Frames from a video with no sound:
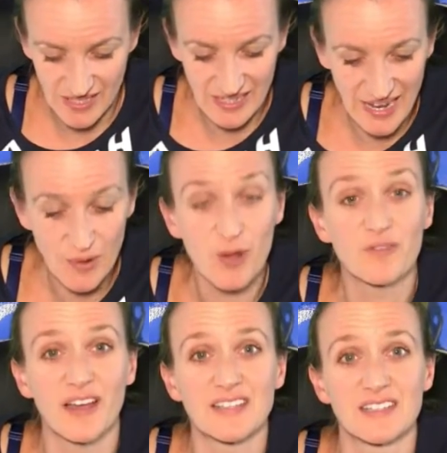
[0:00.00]
allow
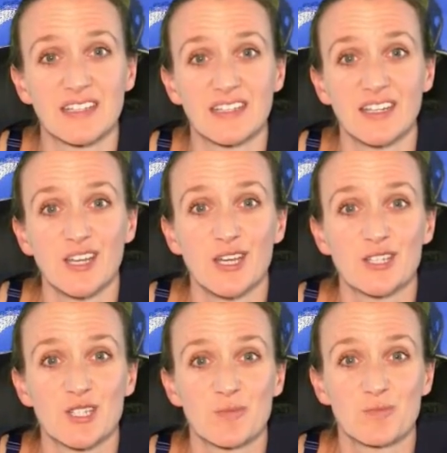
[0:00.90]
a vaccine
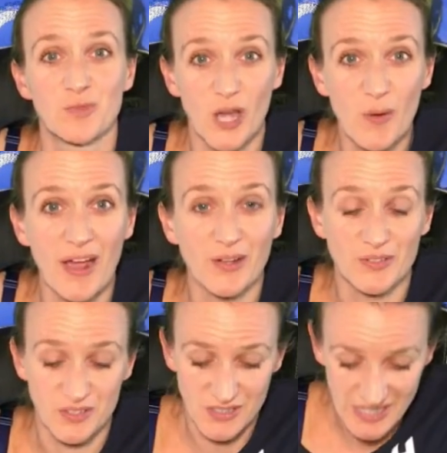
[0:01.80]
to go
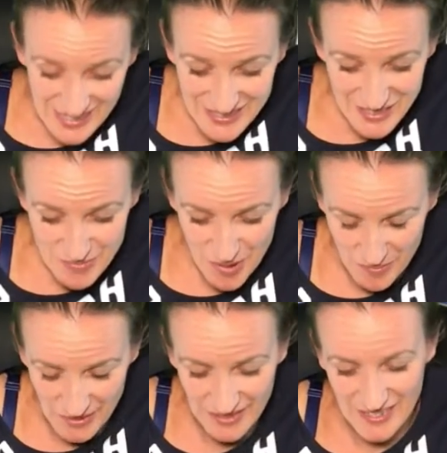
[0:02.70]
out into the
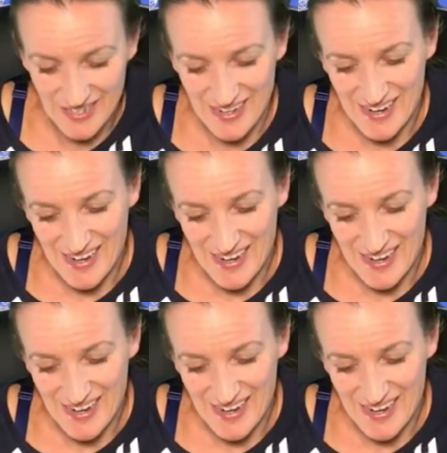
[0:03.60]
public